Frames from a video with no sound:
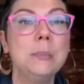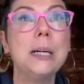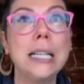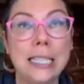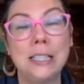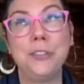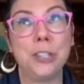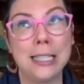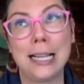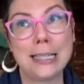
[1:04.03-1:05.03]
But, and if
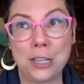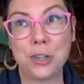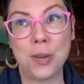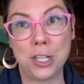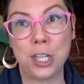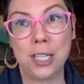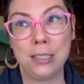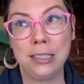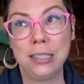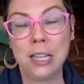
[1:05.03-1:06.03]
you're in that
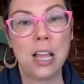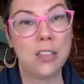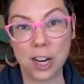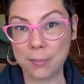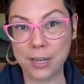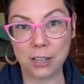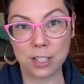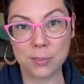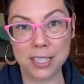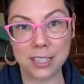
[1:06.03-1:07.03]
situation, Therapy
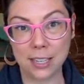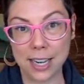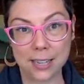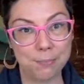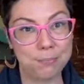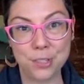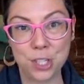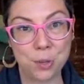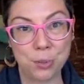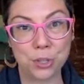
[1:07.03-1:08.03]
Notes makes it like
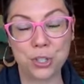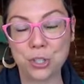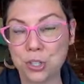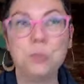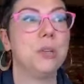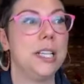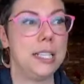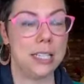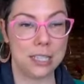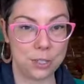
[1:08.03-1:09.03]
super, super
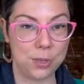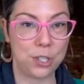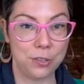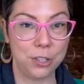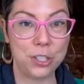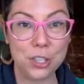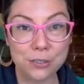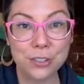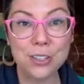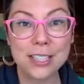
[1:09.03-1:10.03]
easy to switch over. So
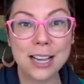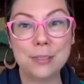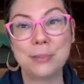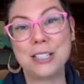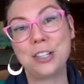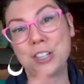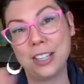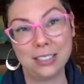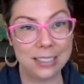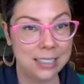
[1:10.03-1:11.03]
if you're in that
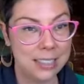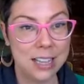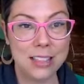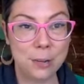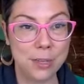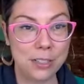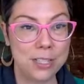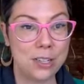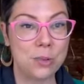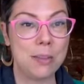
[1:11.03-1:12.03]
position, Therapy
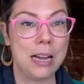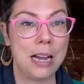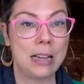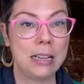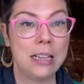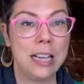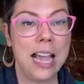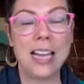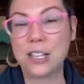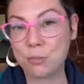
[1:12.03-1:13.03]
Notes has your back
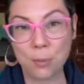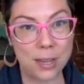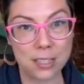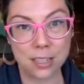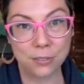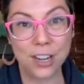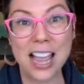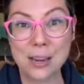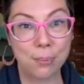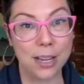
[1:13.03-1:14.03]
and it's robust enough for
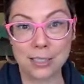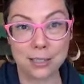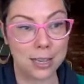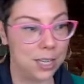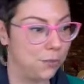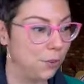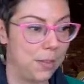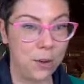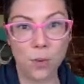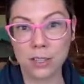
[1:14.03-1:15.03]
any practice size from
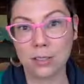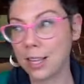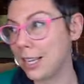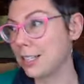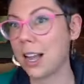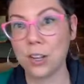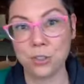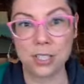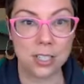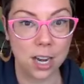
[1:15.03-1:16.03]
like one client to
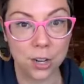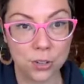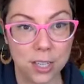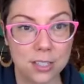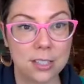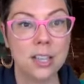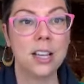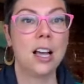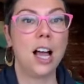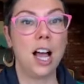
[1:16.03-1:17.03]
hundreds and hundreds,
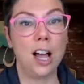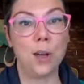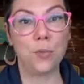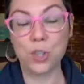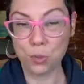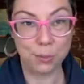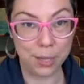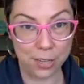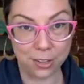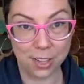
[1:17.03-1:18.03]
um, which wouldn't
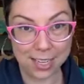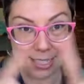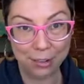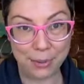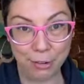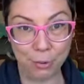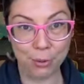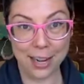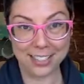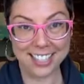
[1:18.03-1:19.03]
be your clients. That would be group
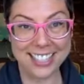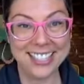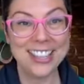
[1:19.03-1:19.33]
practice,